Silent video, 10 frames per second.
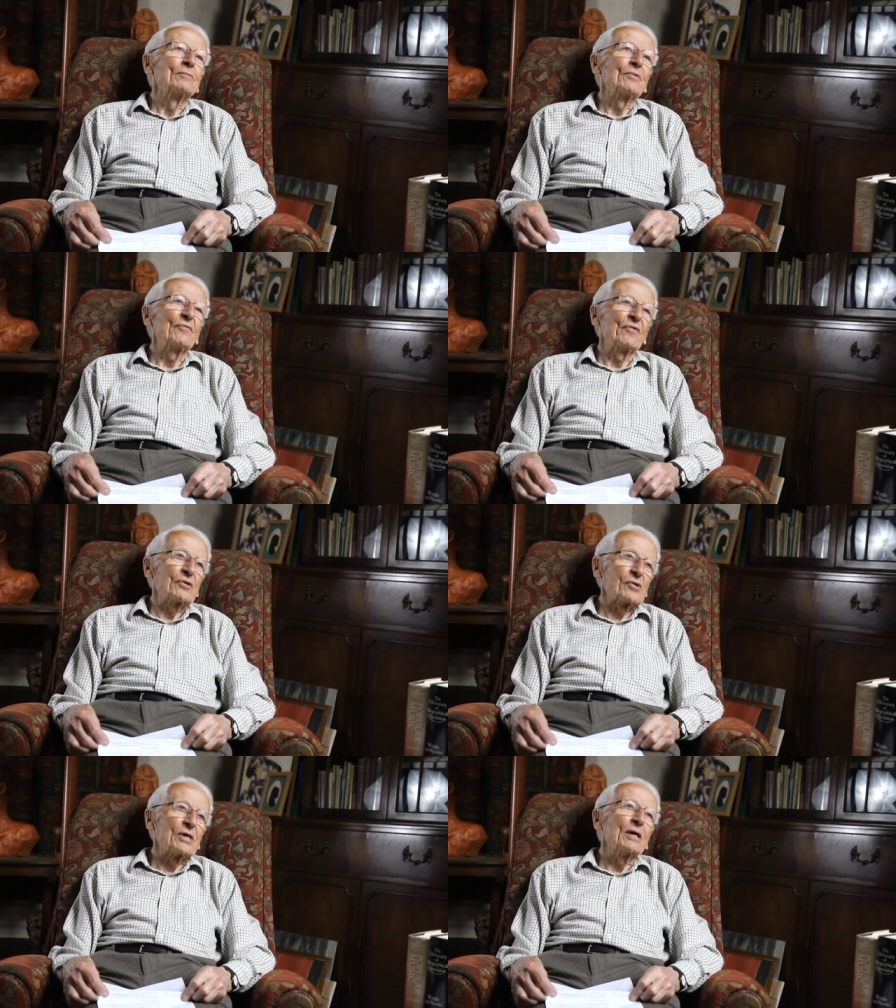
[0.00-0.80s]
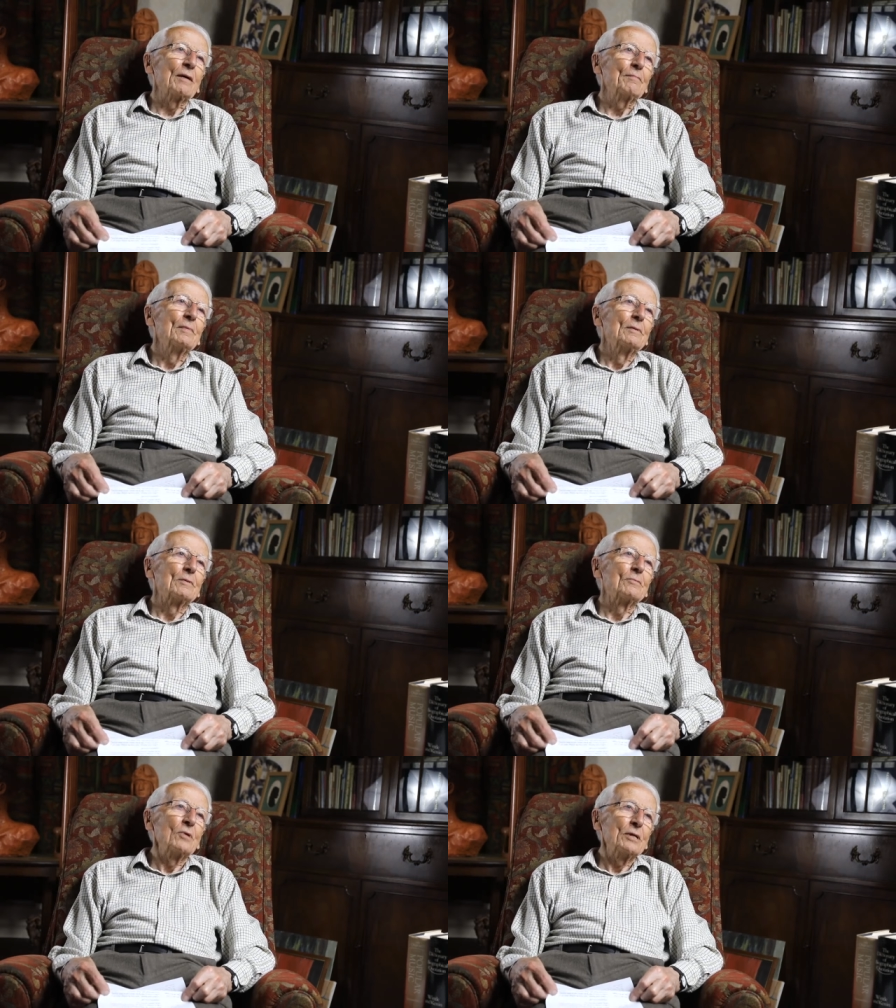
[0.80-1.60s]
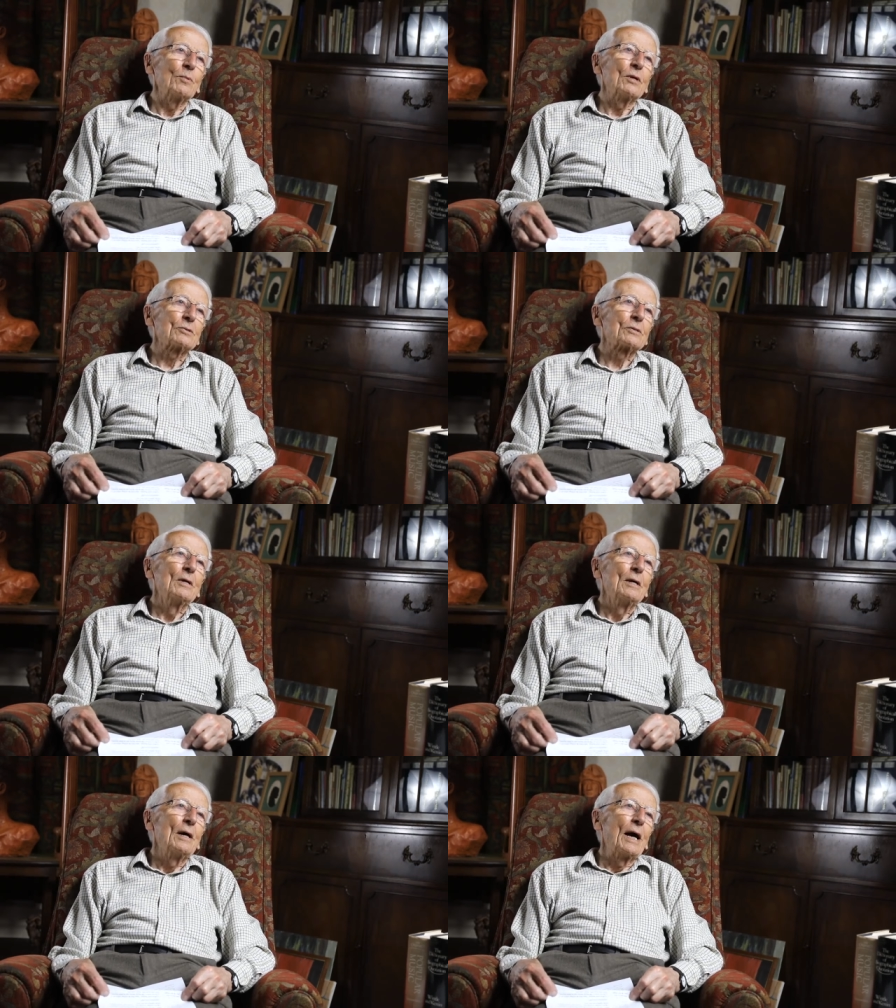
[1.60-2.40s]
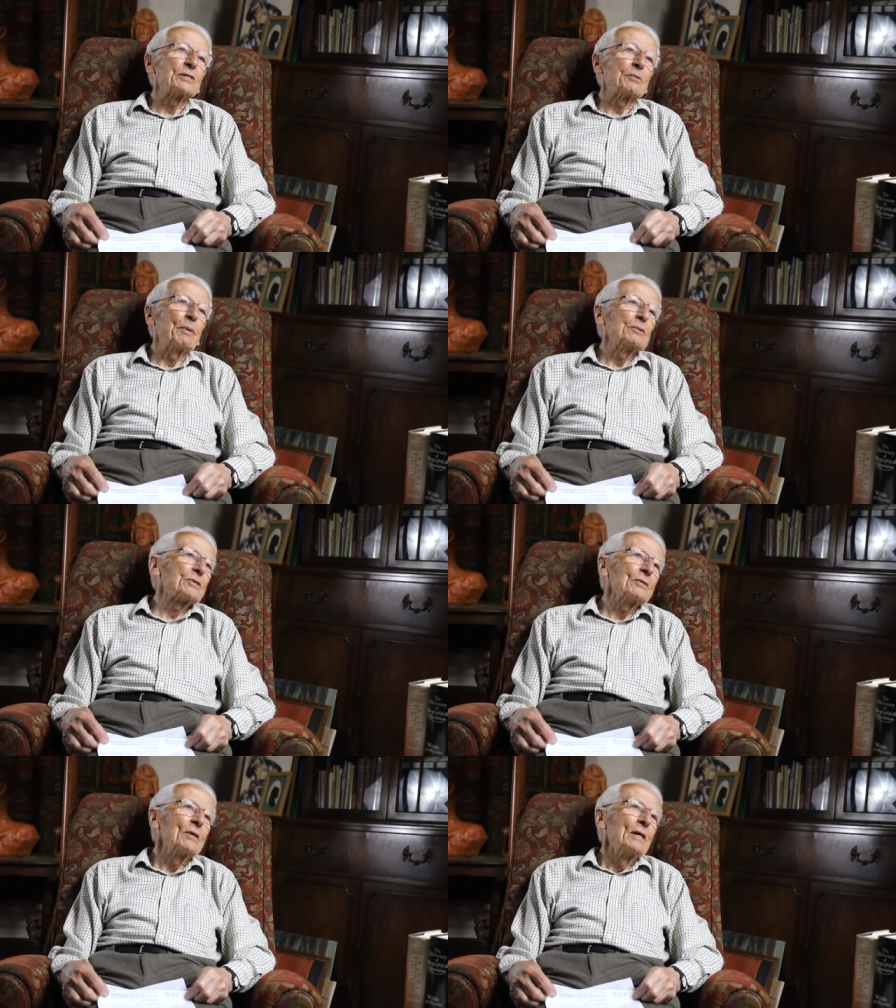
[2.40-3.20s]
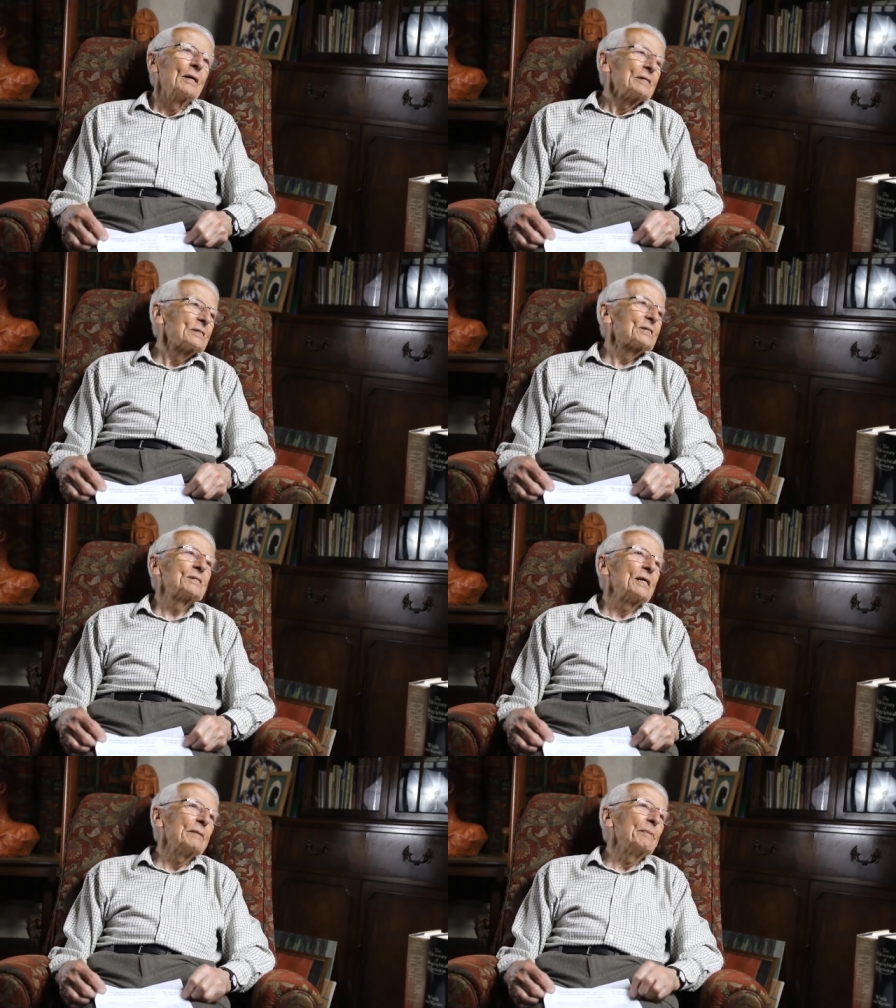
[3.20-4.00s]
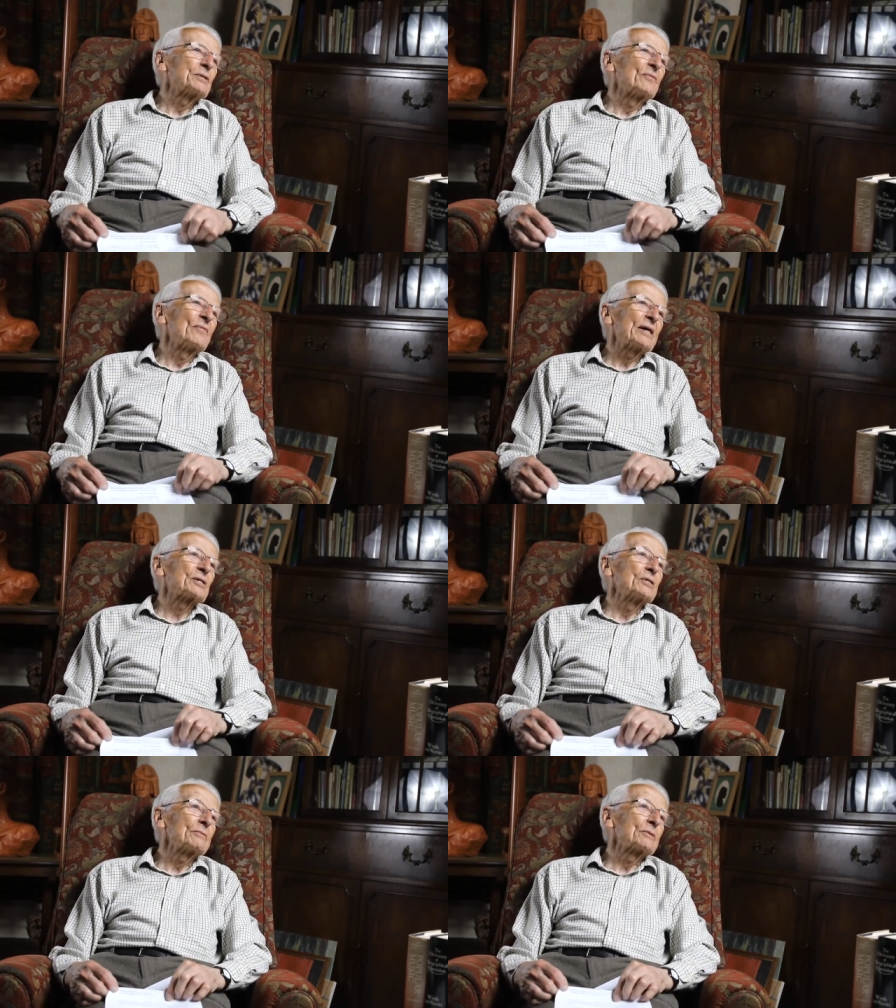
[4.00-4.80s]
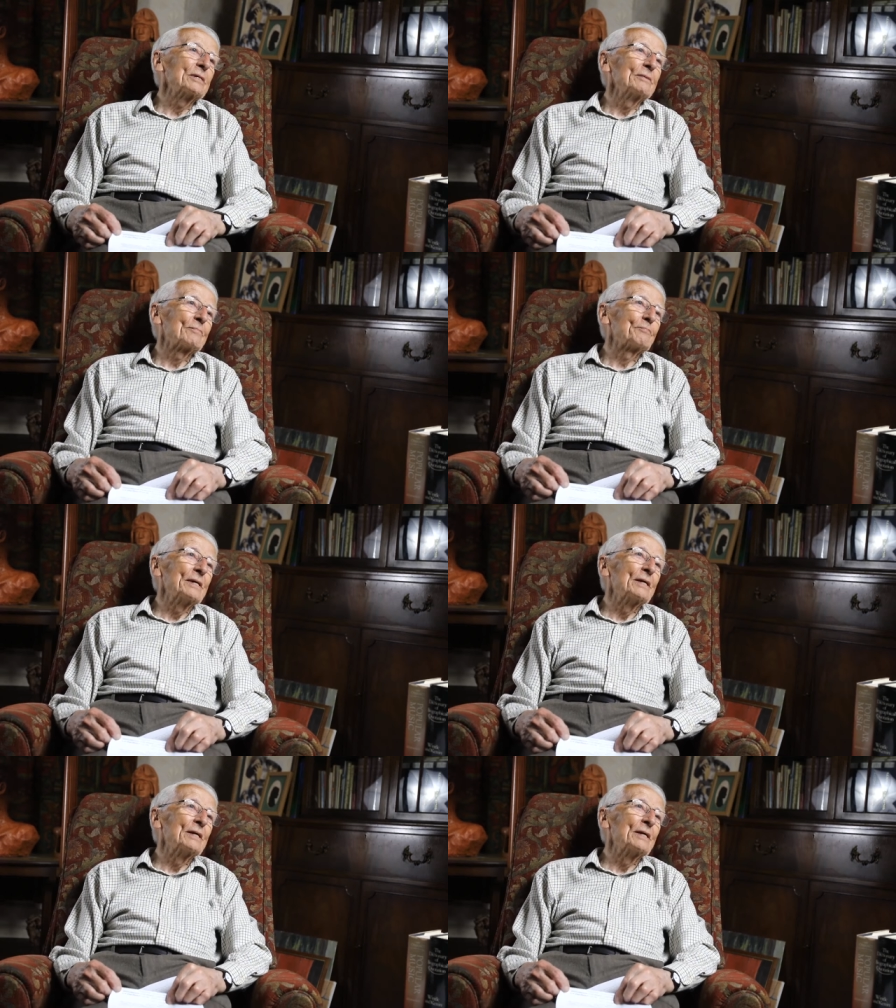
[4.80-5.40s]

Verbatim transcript: the mm-hmm. first time, really was, as opposed to silly bits of excerpts mm.